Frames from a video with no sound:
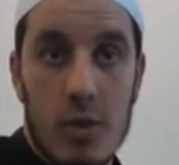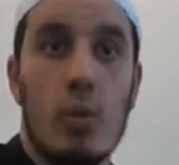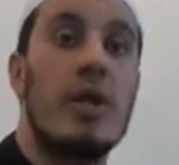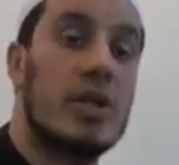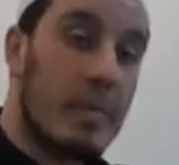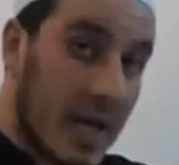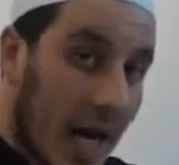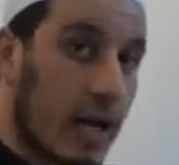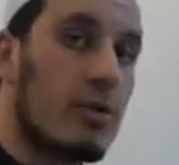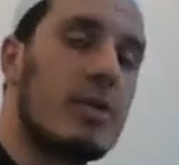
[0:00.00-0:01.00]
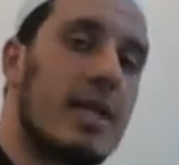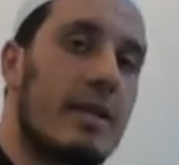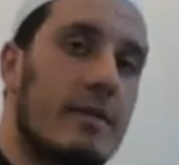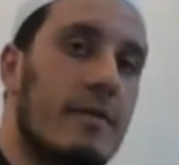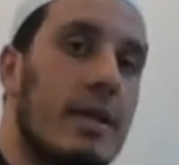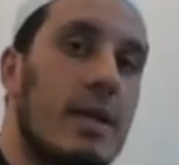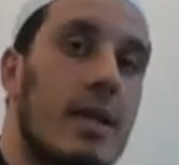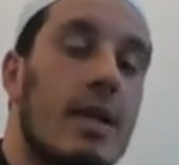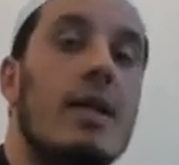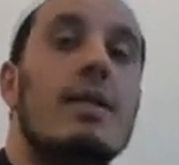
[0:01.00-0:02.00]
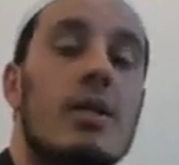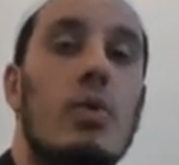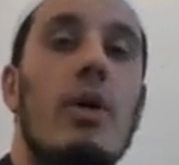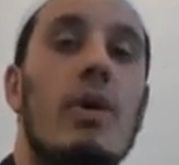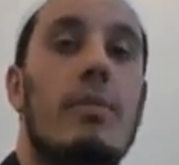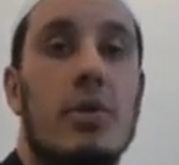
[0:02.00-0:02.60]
worshipping idols and everything. That's why when a,